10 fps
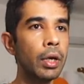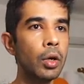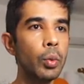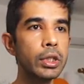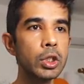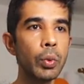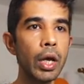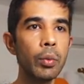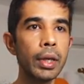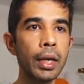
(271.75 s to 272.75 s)
which is where
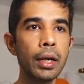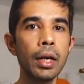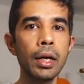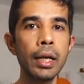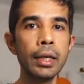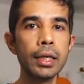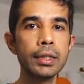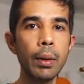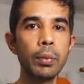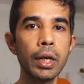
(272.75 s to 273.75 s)
we can
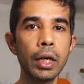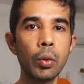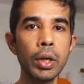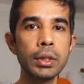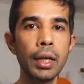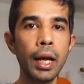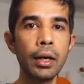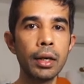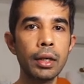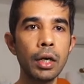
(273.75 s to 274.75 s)
intercept the request and
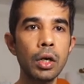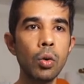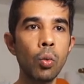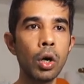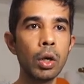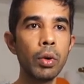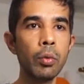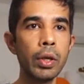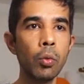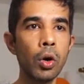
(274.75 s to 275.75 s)
return whatever
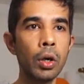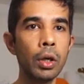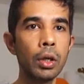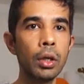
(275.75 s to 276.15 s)
we want.